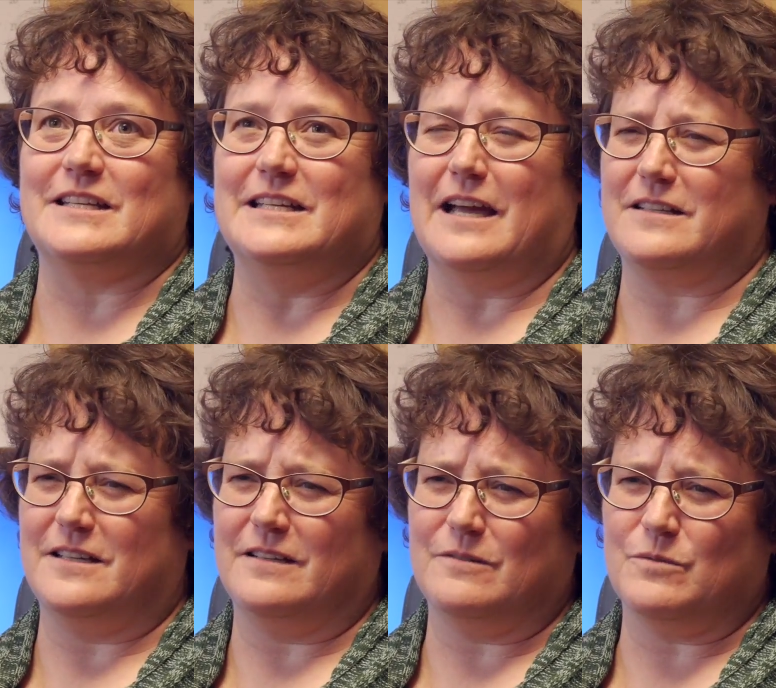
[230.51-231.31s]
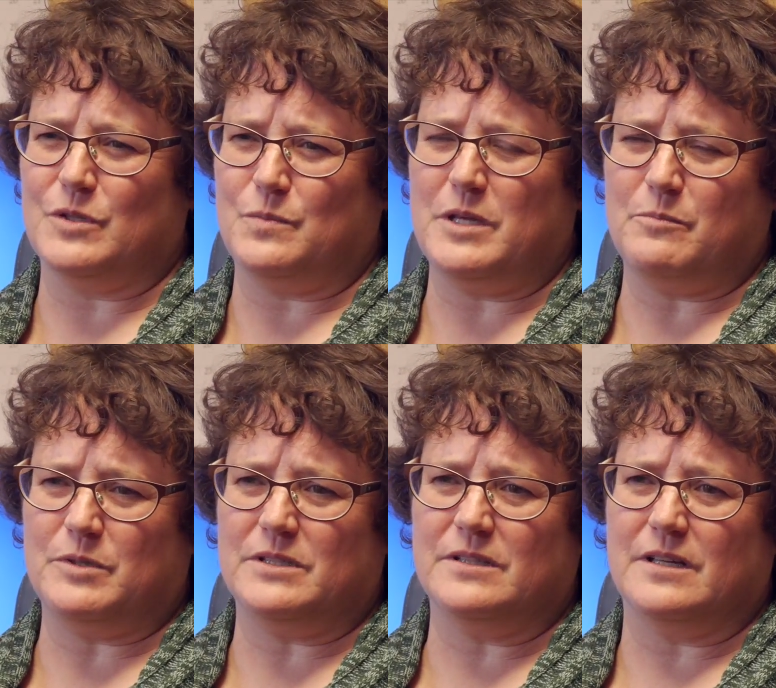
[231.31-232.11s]
connecting with
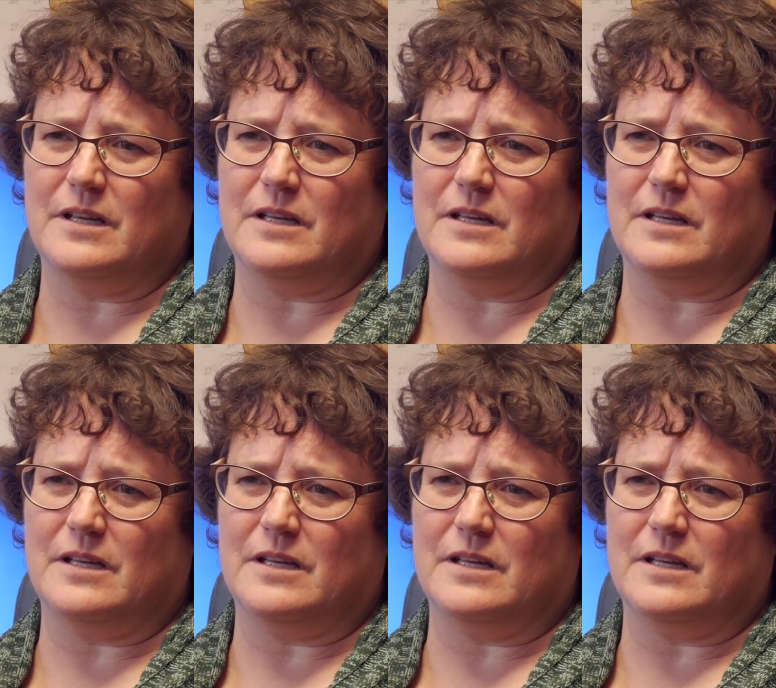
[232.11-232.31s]
people